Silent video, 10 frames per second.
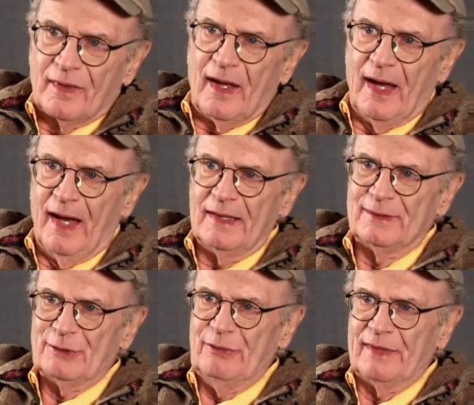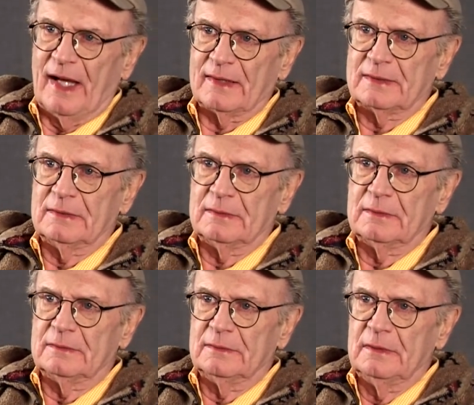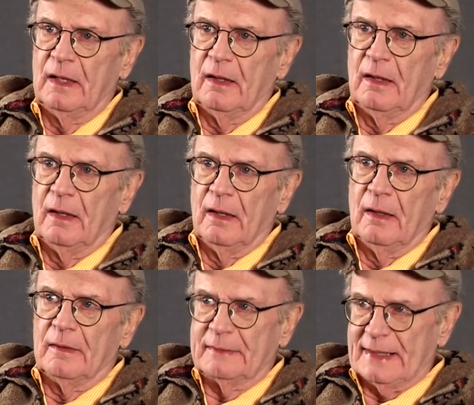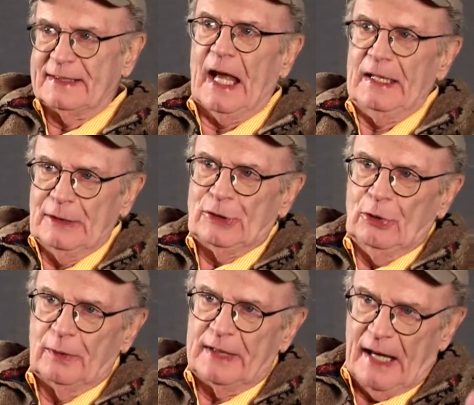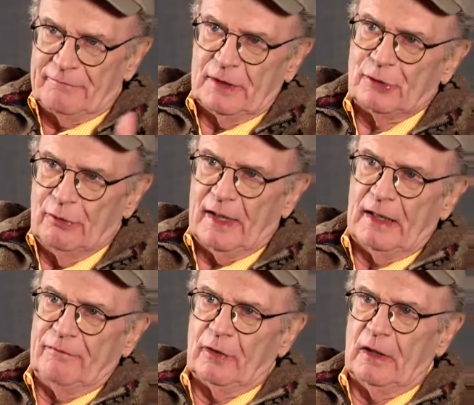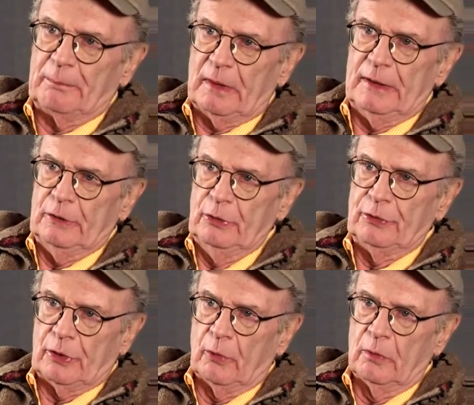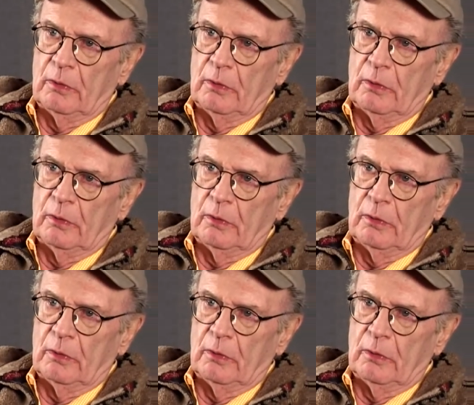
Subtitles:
how to do that. That's how you do it. You have to do that if you're going to play Hoodoo.